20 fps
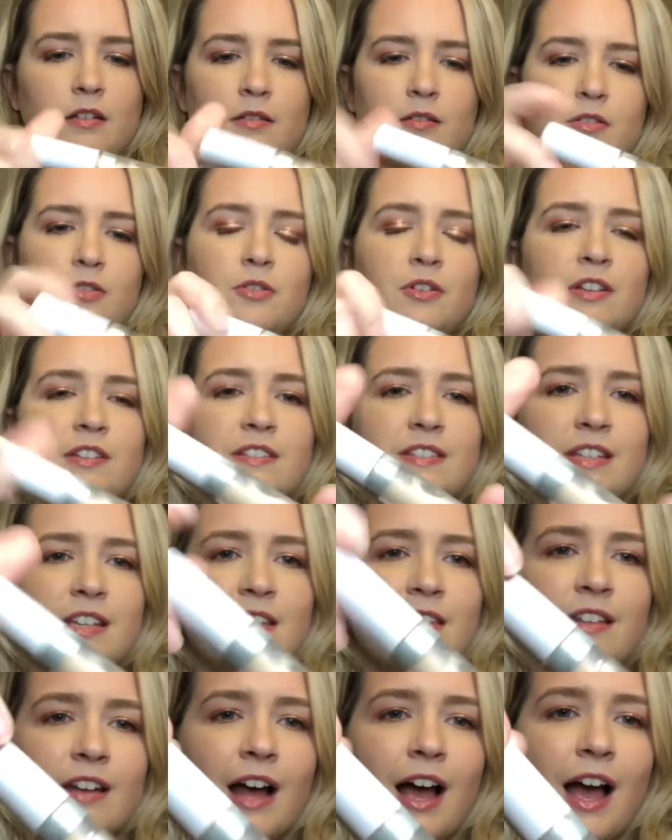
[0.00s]
you can see
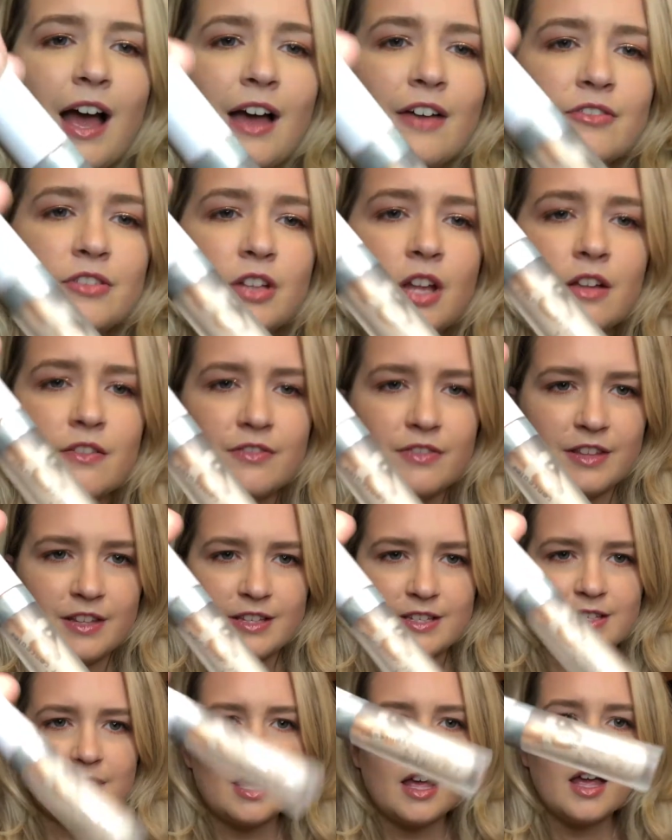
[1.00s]
that I have loved
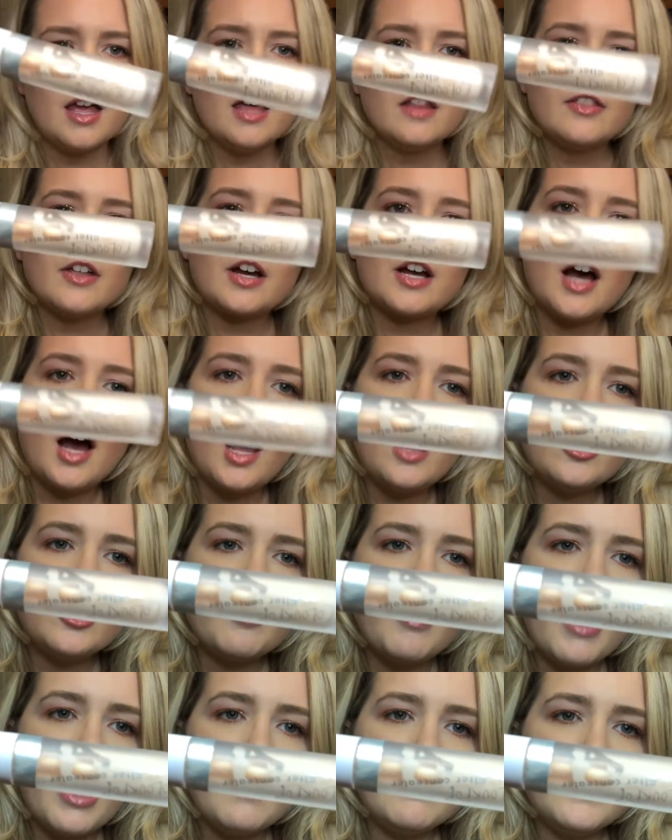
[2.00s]
this. The
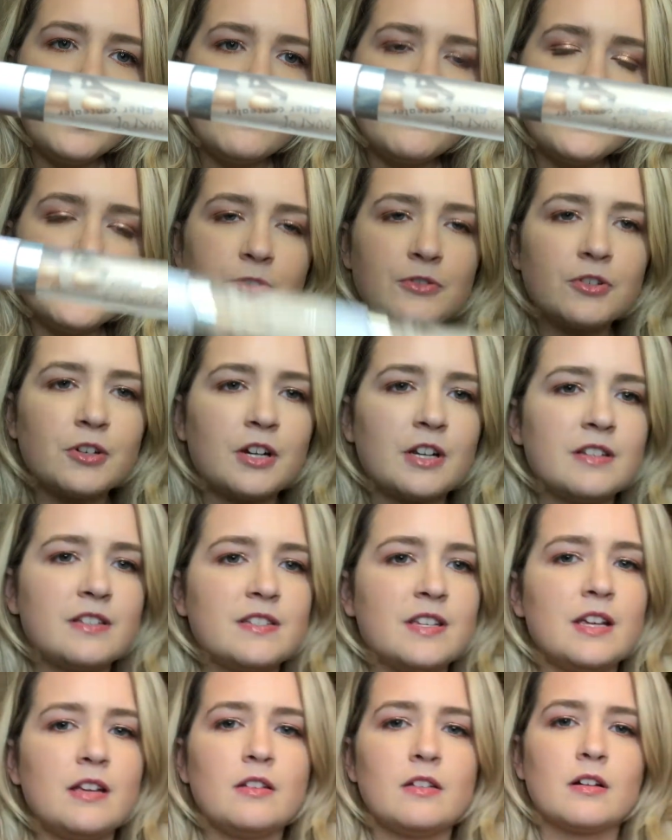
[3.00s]
ColourPop No Filter
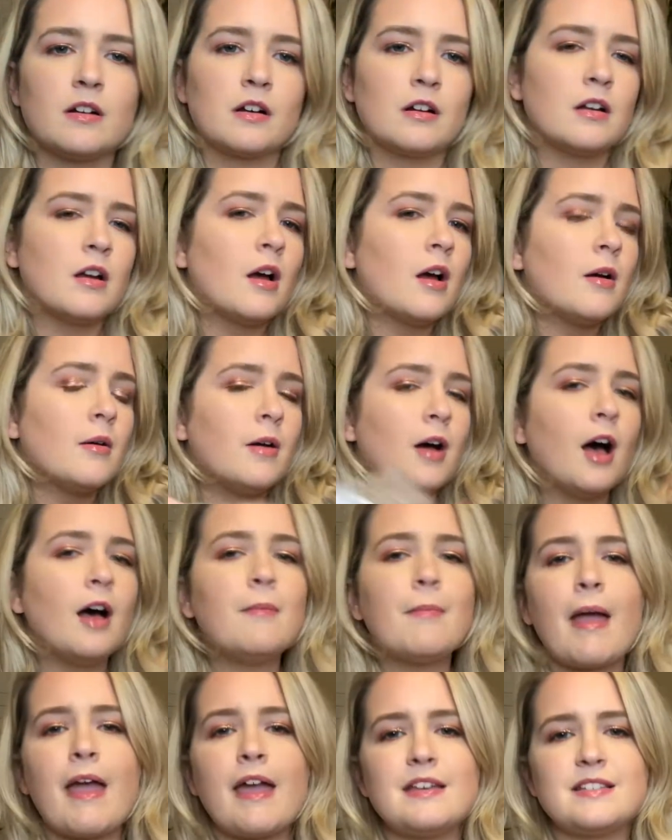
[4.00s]
Concealer.
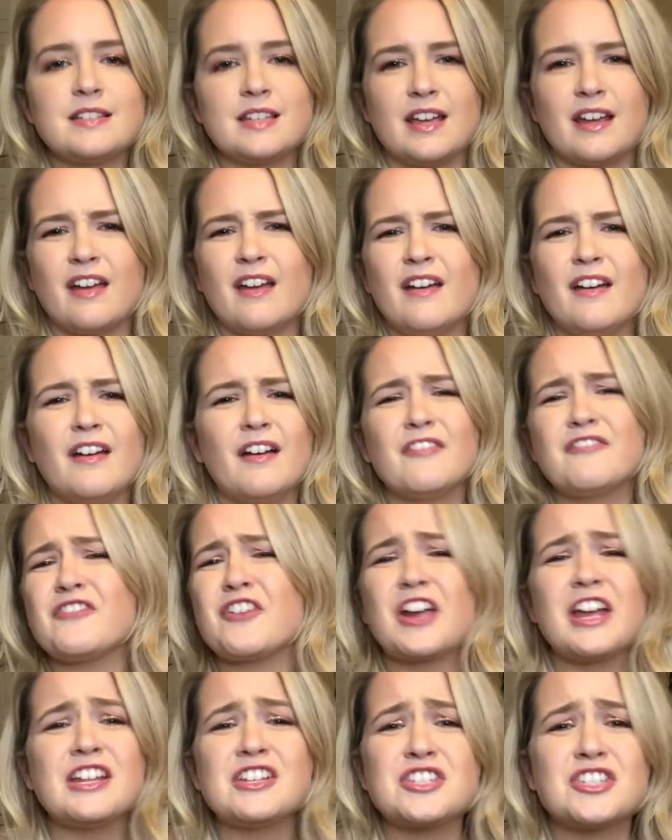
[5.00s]
Amazing.
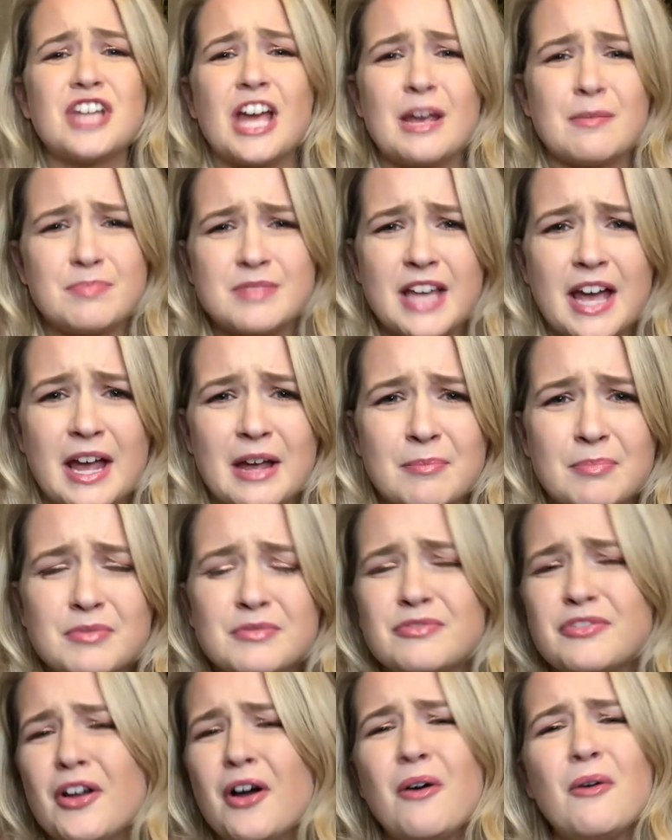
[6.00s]
Forget Shape Tape.
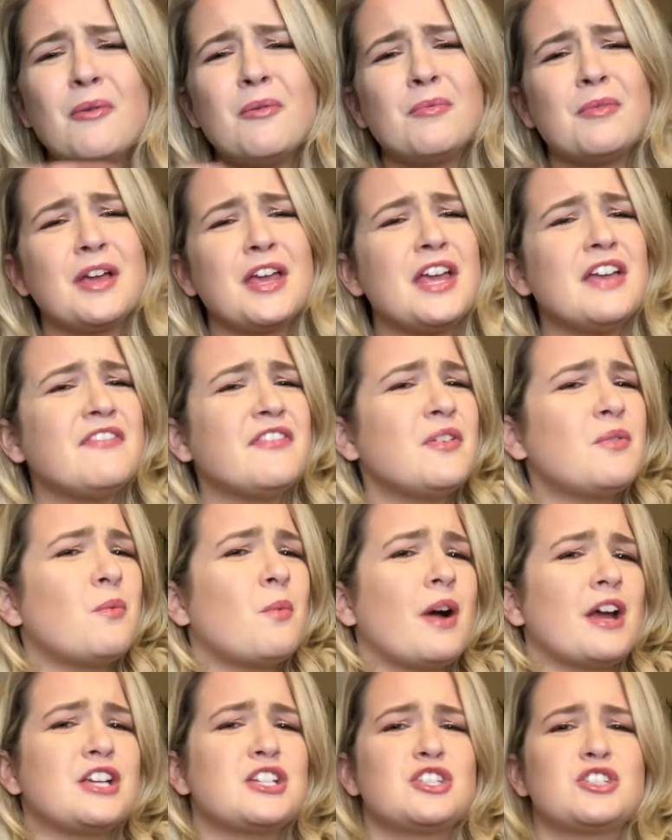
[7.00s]
Don't even
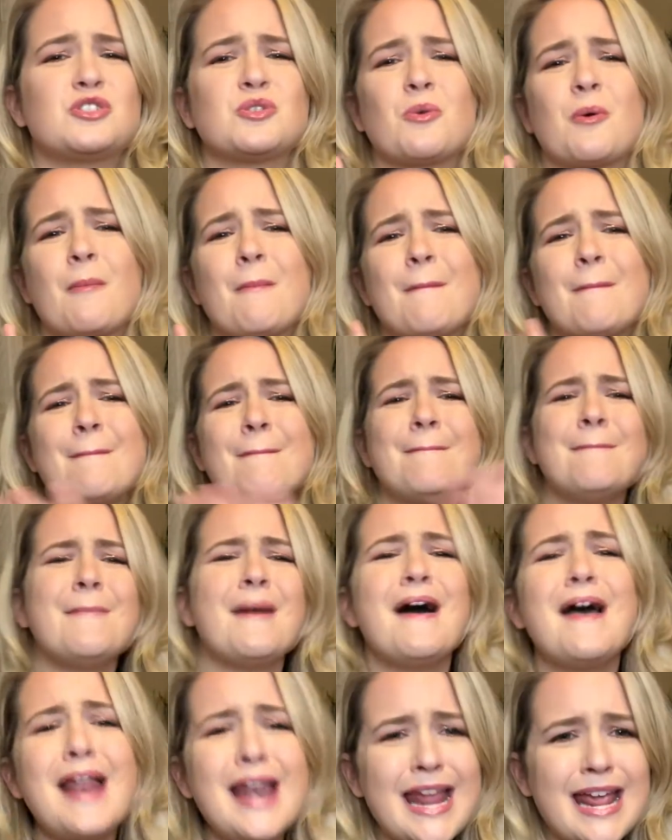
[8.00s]
waste your
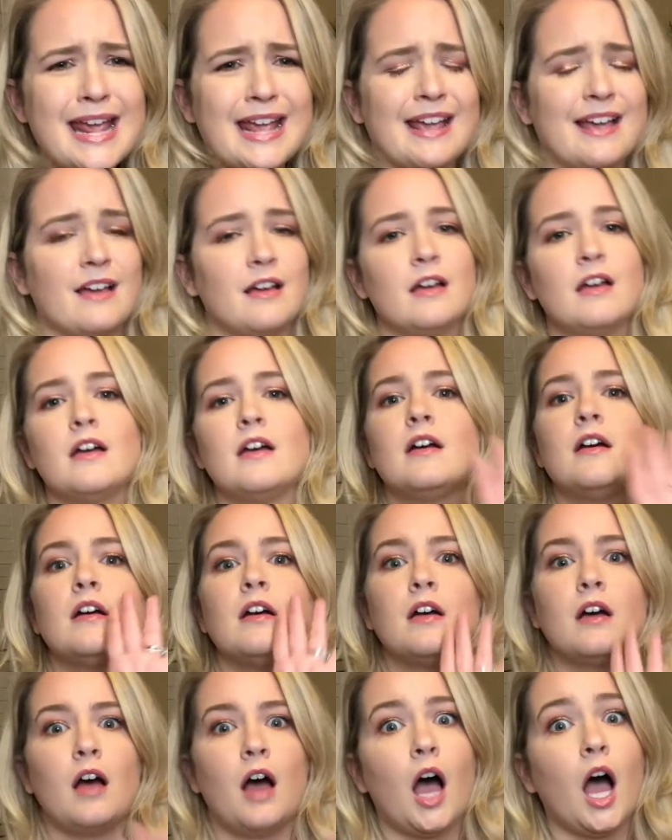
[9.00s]
money.
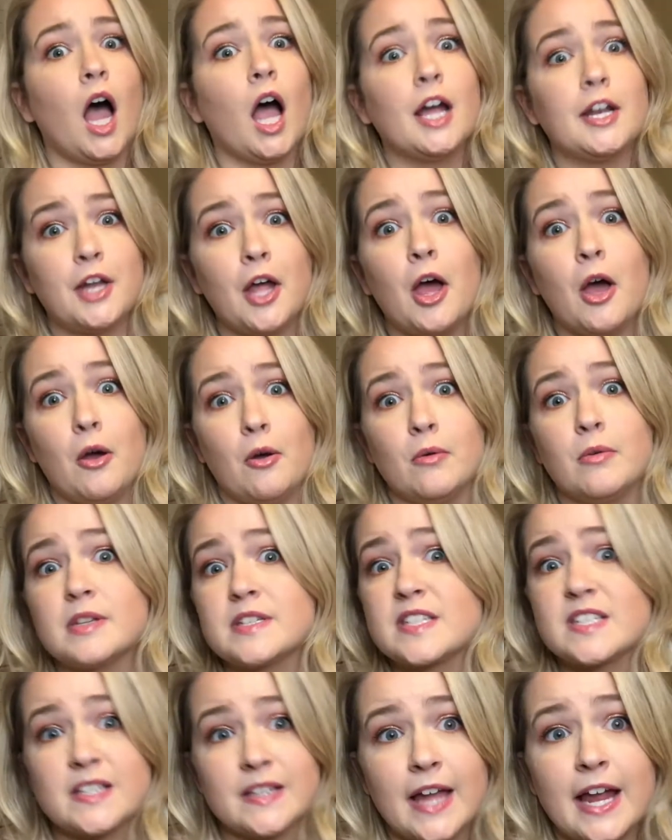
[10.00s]
I know,
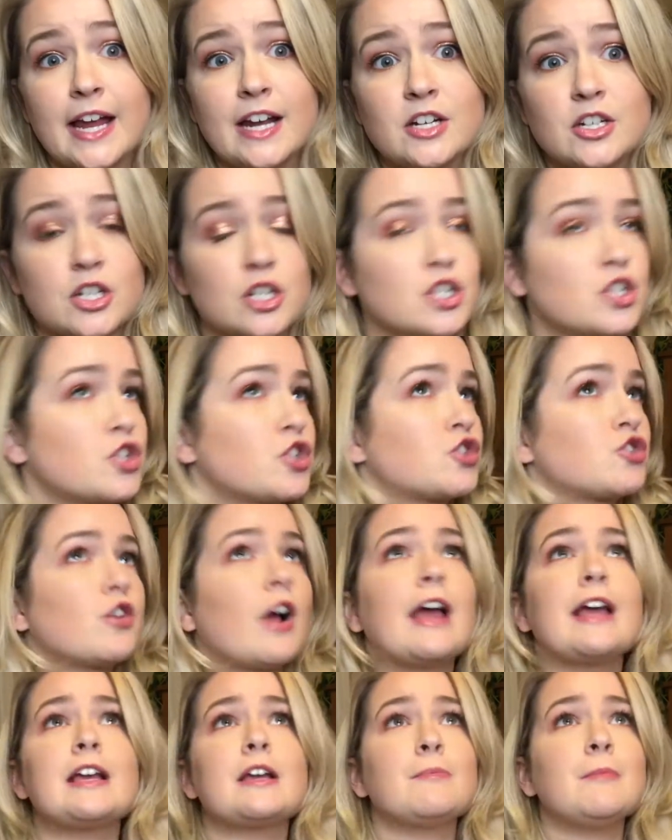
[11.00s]
slander.
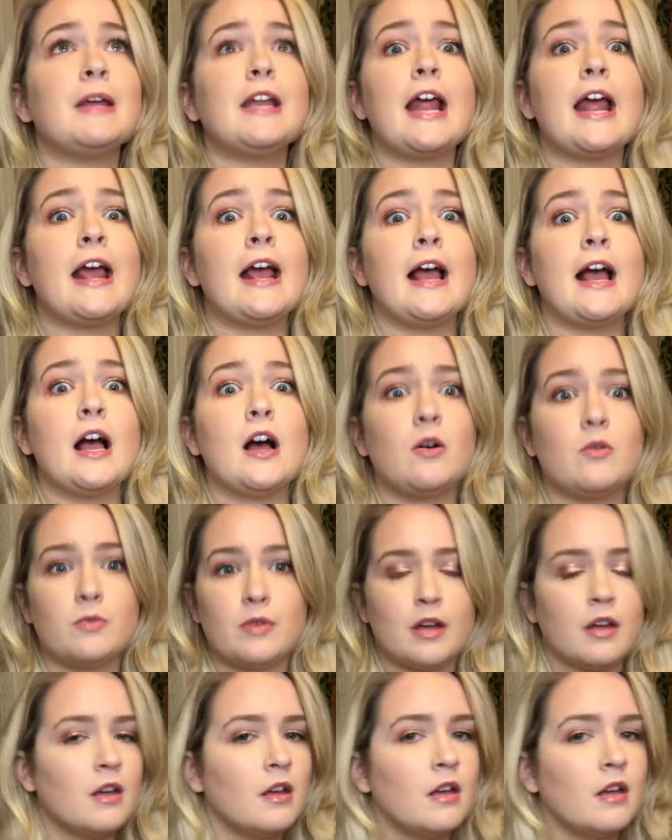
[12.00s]
Strike me down.